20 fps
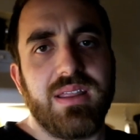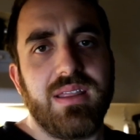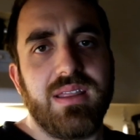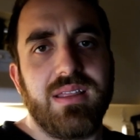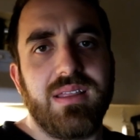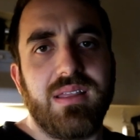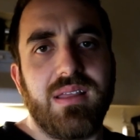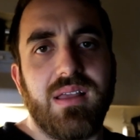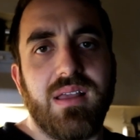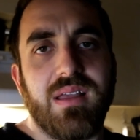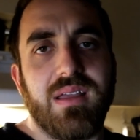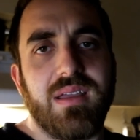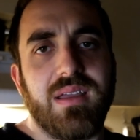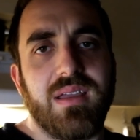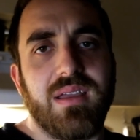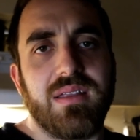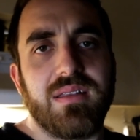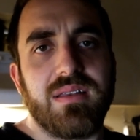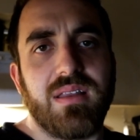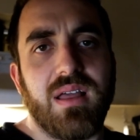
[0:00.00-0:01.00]

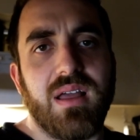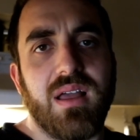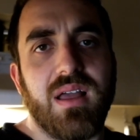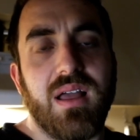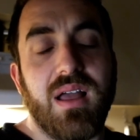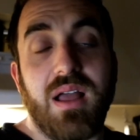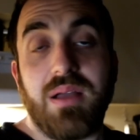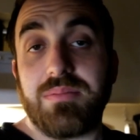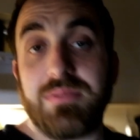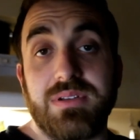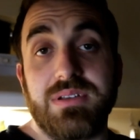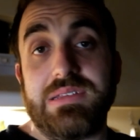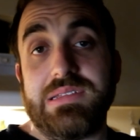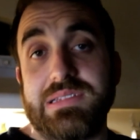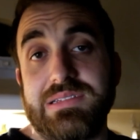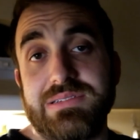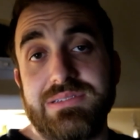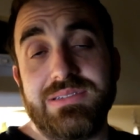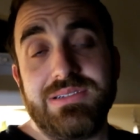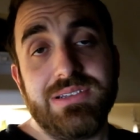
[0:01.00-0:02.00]
And I'm
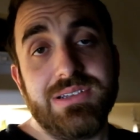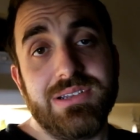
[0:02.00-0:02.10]
gonna